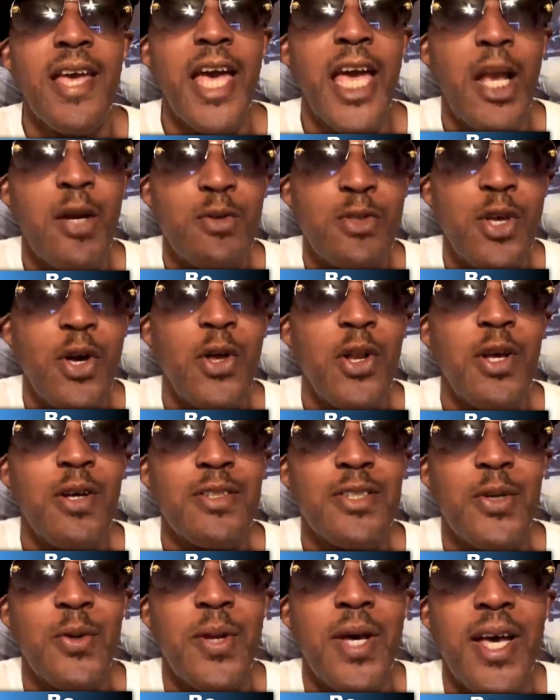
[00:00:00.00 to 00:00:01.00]
Hey, what's going on,
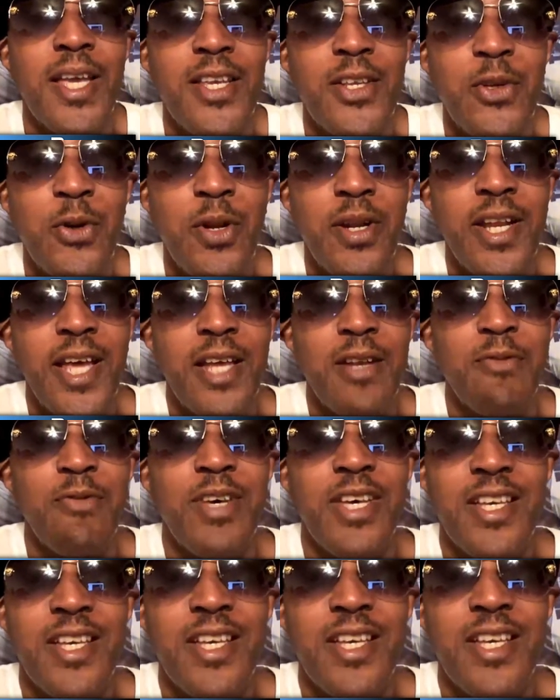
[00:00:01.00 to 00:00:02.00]
Tony? How you doing tonight in
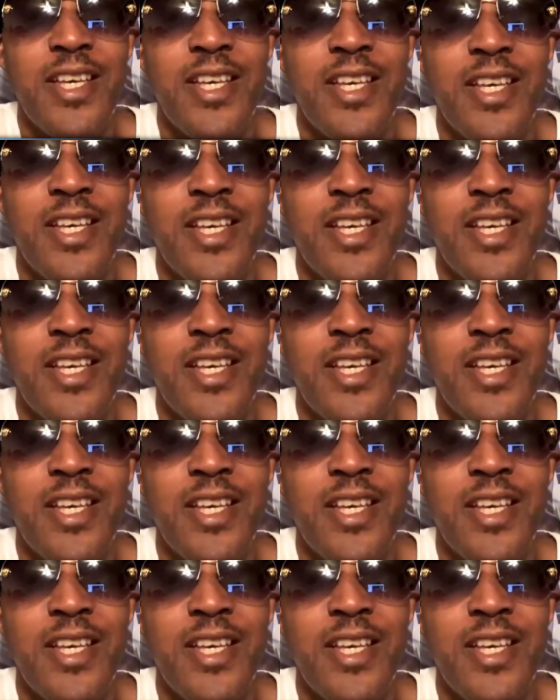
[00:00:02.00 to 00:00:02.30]
Vegas?